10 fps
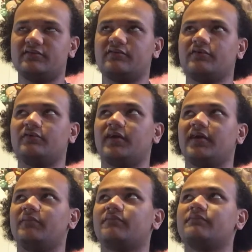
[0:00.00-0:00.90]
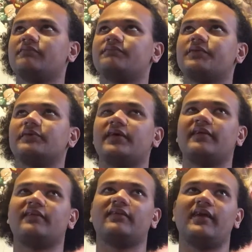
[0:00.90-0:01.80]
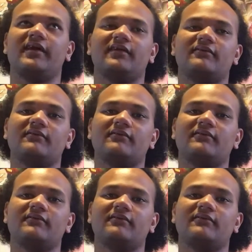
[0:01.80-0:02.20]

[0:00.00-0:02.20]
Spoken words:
to like protest like